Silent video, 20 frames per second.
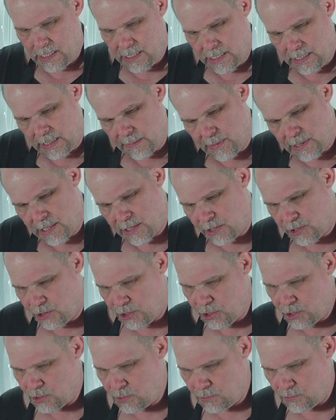it depends
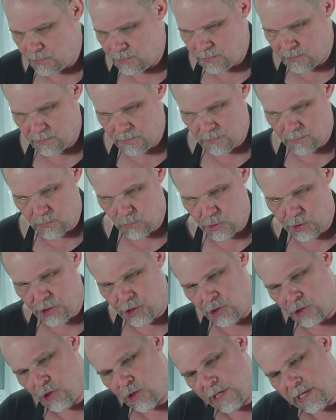too what
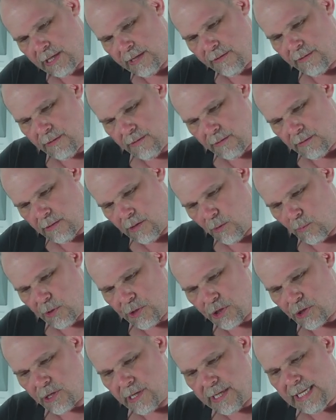you're cooking or what
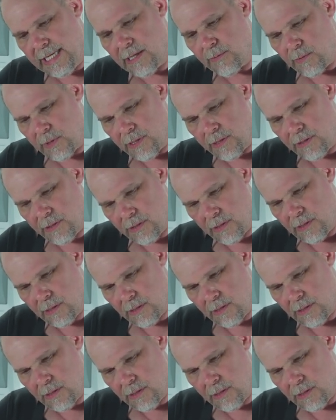you're going to eat it with.